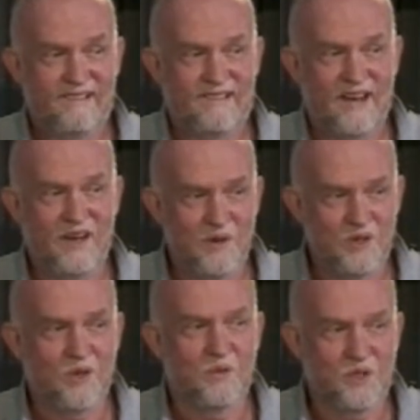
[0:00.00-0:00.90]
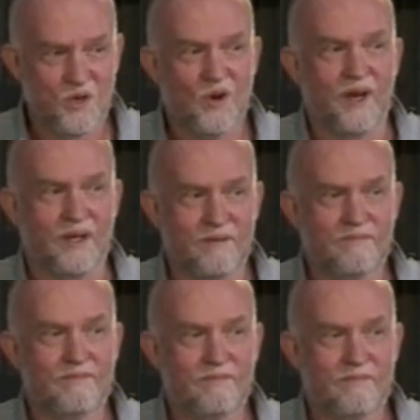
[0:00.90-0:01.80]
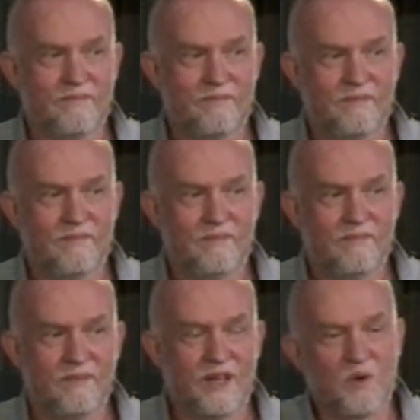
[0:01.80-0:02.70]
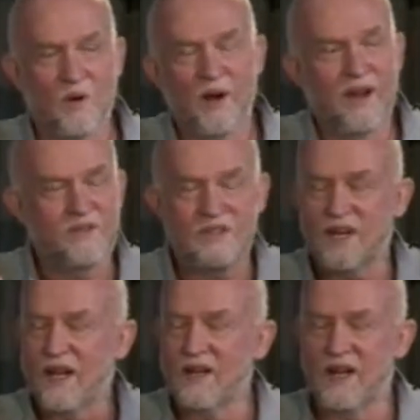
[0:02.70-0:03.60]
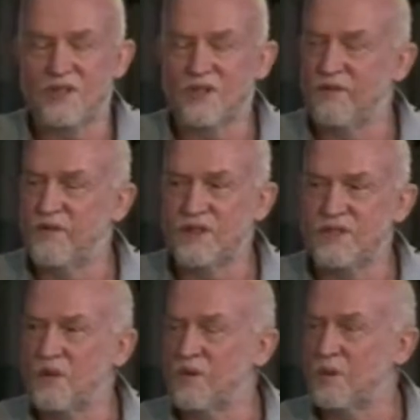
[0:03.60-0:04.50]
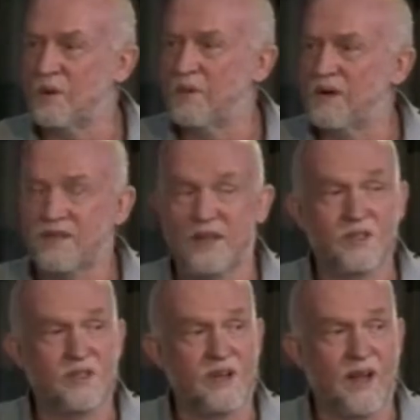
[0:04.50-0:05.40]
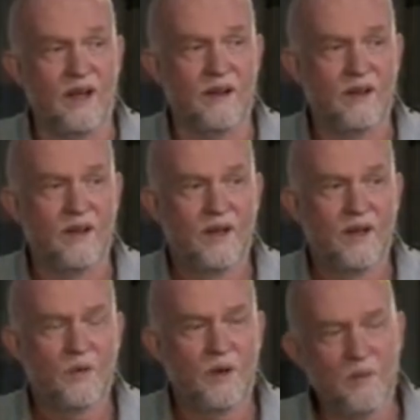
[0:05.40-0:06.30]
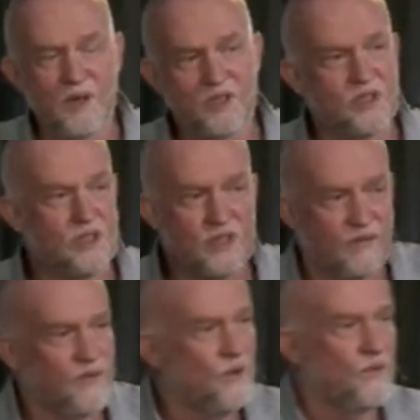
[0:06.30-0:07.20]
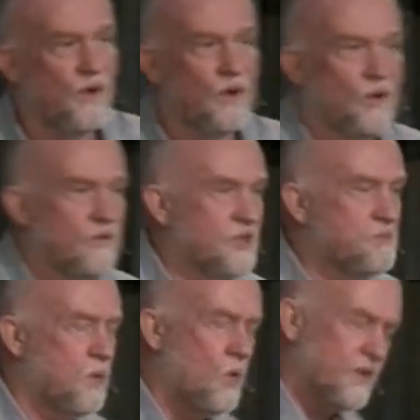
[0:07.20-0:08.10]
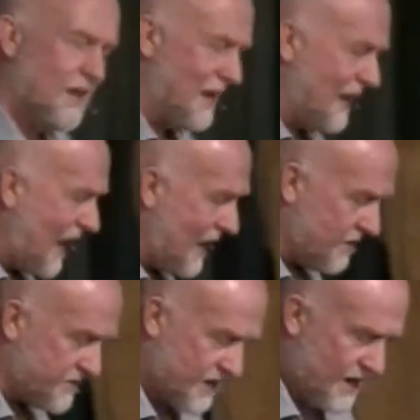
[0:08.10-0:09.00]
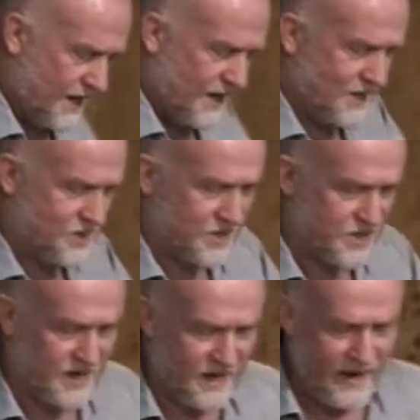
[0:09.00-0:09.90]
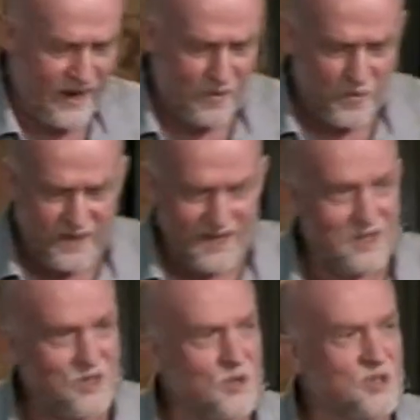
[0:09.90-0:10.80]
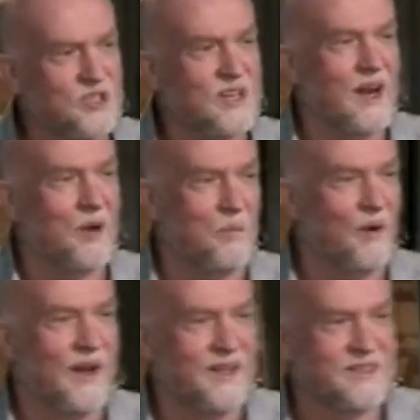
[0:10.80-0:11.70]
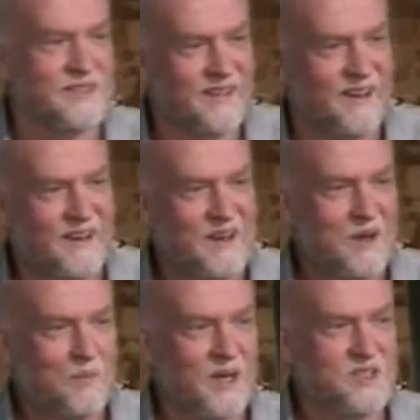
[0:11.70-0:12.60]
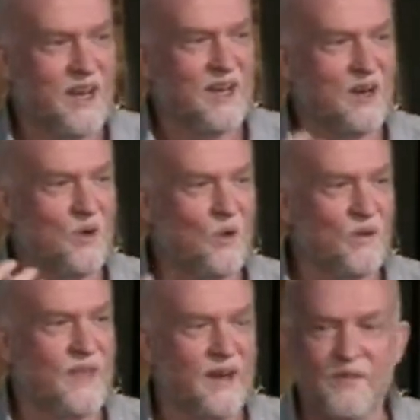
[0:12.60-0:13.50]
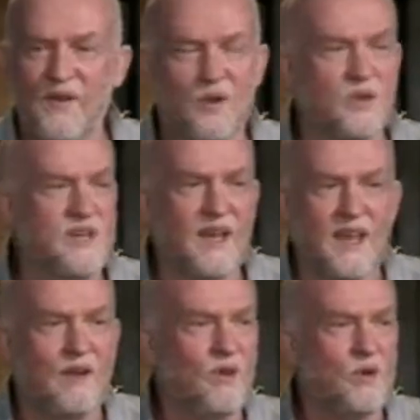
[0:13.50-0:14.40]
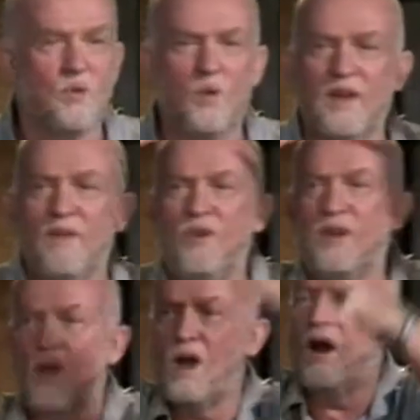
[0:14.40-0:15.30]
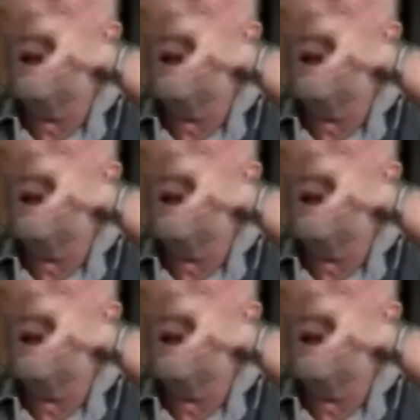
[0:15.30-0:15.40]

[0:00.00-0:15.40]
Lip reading: And we do it with joy." That's why what I have to say today so fits in with what Bill said just now, when he mentioned just a few folk who have just poured their lives into this. And now we get to celebrate by taking all of that. And if I could take every good work, every car,